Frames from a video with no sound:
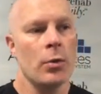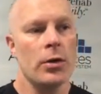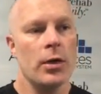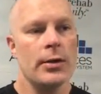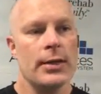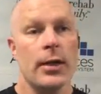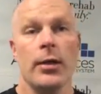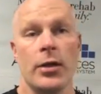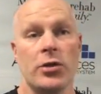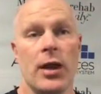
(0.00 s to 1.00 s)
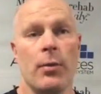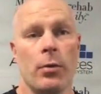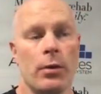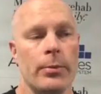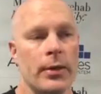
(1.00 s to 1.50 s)
We thought they did a nice job.
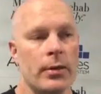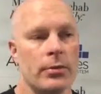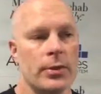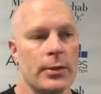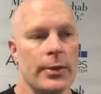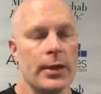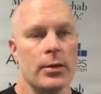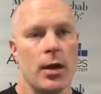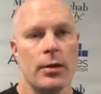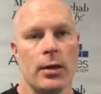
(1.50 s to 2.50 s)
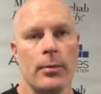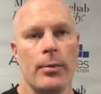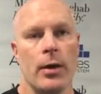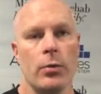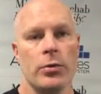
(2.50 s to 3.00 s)
One of the big things we had talked to them
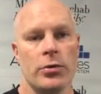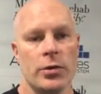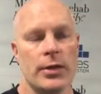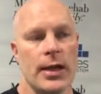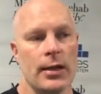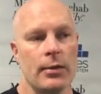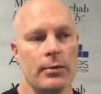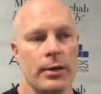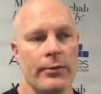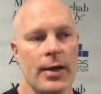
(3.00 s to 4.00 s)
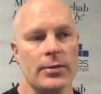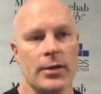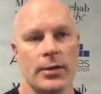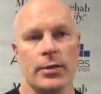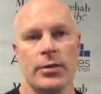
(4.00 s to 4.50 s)
about was just getting
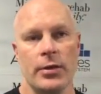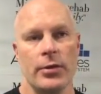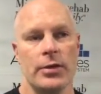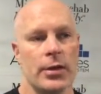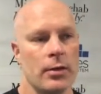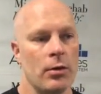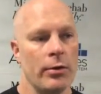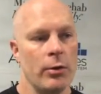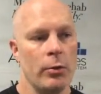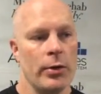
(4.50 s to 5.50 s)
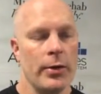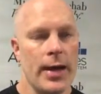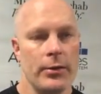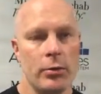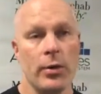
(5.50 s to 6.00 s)
invested in the series. And although we were
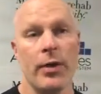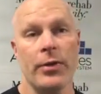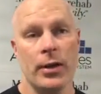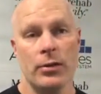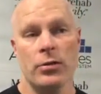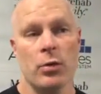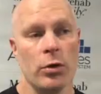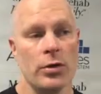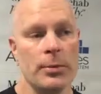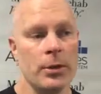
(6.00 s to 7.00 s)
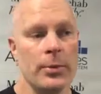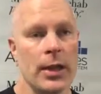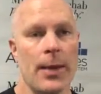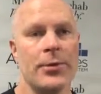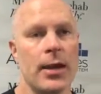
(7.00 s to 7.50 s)
ahead 2-0 and the score seemed a little
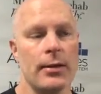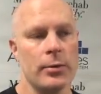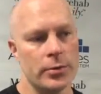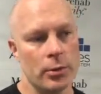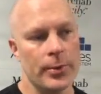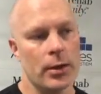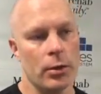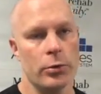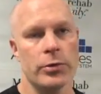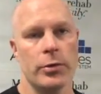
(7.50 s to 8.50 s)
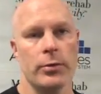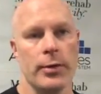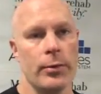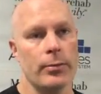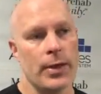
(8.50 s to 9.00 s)
bit lopsided, it was a little bit closer.
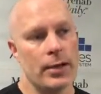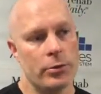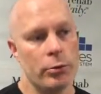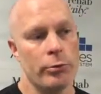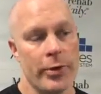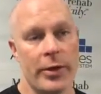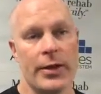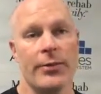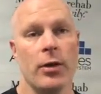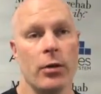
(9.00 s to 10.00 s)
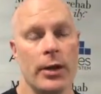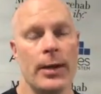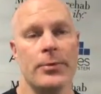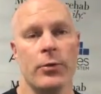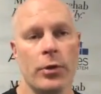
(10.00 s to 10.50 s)
They were kind of two very difficult
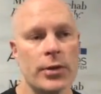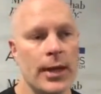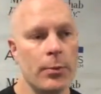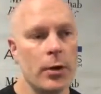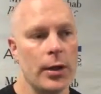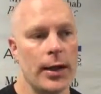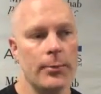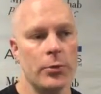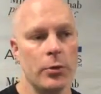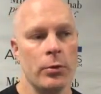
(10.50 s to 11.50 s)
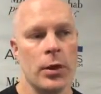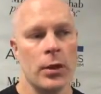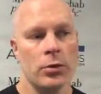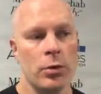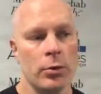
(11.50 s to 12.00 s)
games for us, Game 1 and Game 2.
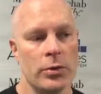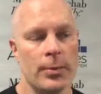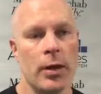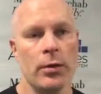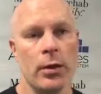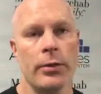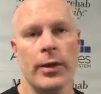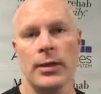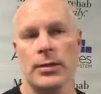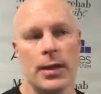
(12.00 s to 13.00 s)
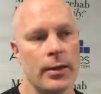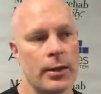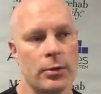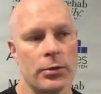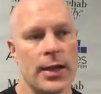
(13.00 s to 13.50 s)
So it was about little things, and I
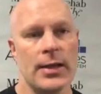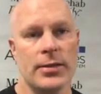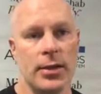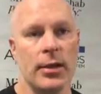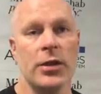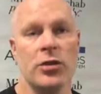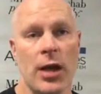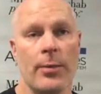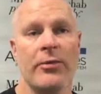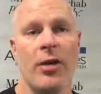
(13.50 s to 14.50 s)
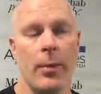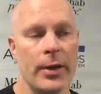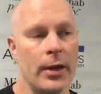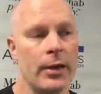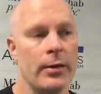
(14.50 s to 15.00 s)
think those guys did a nice job of
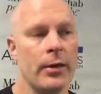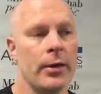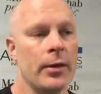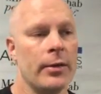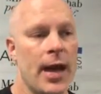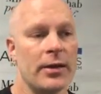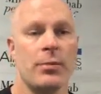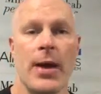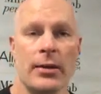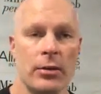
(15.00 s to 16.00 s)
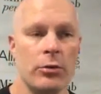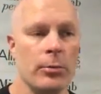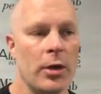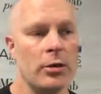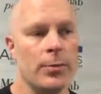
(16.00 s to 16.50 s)
coming in, not expecting
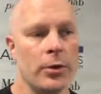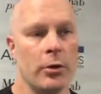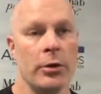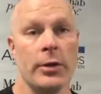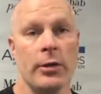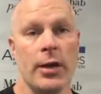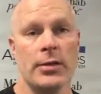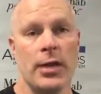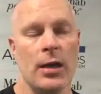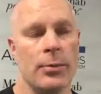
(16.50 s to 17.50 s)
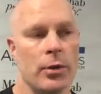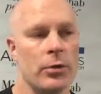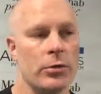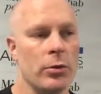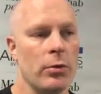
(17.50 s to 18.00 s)
too much, but earning their ice time, but
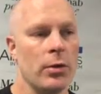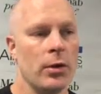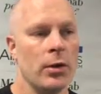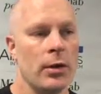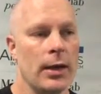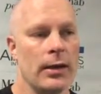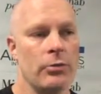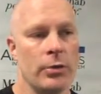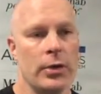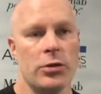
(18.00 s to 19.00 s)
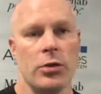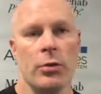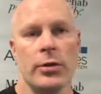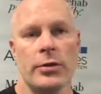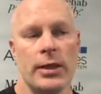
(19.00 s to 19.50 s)
also I think really
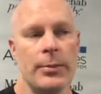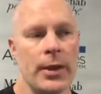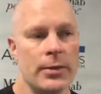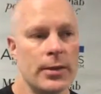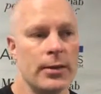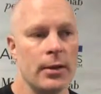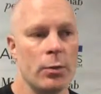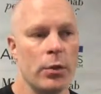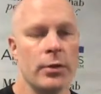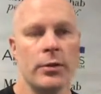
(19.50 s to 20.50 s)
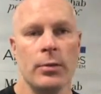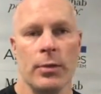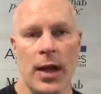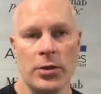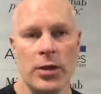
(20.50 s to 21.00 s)
showing their teammates that they're willing to
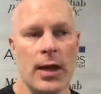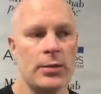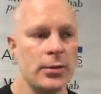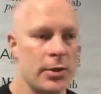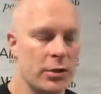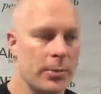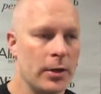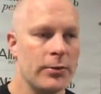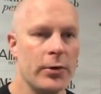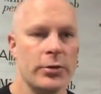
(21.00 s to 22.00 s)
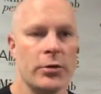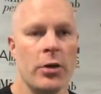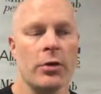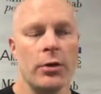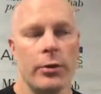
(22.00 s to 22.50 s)
block shots and touch pucks first, and
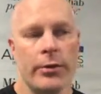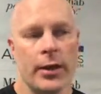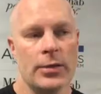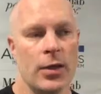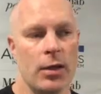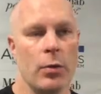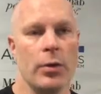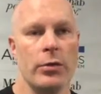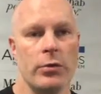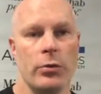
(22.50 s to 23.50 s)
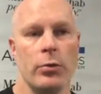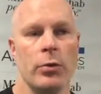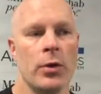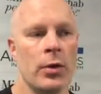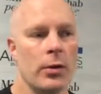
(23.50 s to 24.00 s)
all the little things that go into
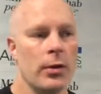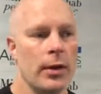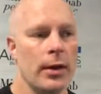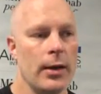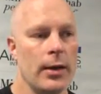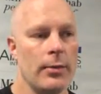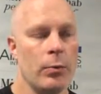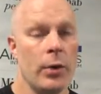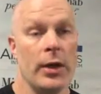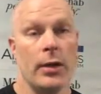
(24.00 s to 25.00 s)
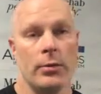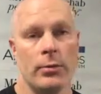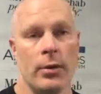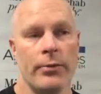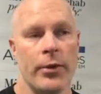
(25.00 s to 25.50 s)
winning
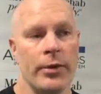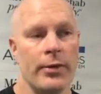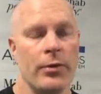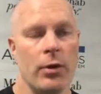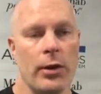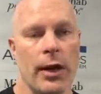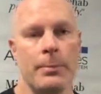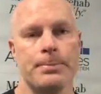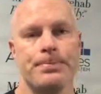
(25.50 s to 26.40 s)
a very difficult game.